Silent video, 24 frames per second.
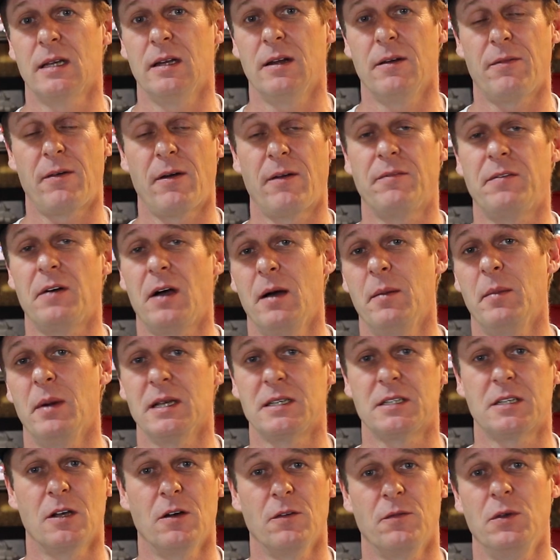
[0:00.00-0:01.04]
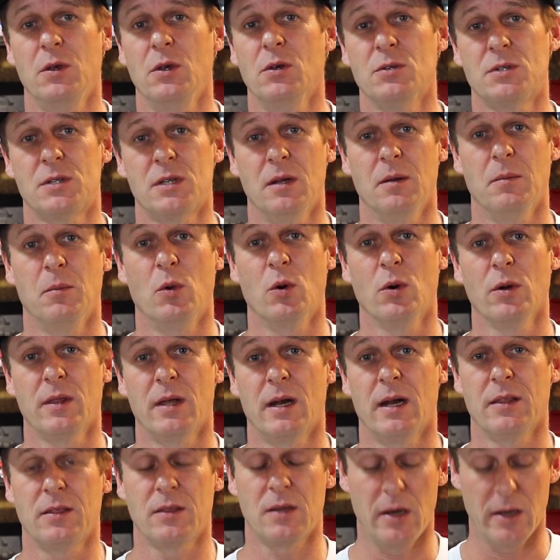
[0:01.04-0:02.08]
and if I find myself using it more than
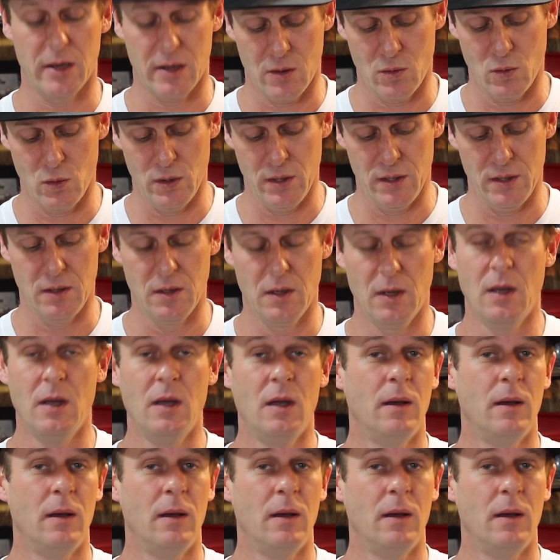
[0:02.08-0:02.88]
I thought I would,